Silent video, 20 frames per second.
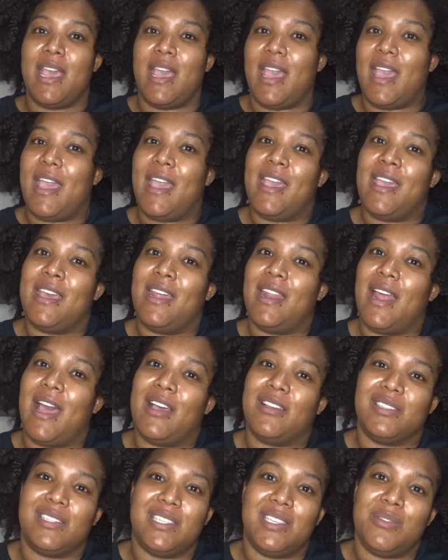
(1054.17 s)
And
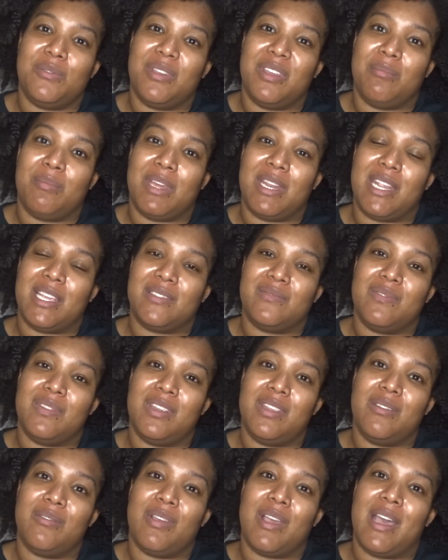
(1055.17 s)
I'll see you in my next
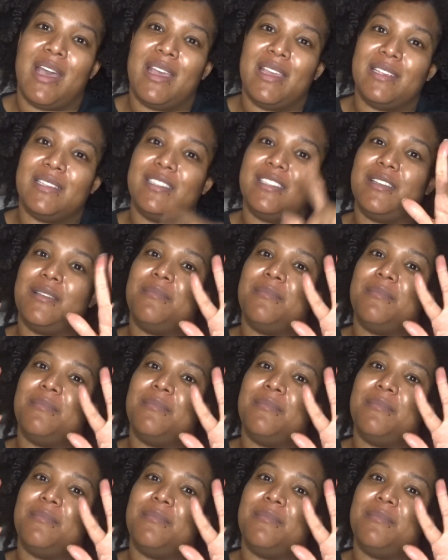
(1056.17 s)
video, guys.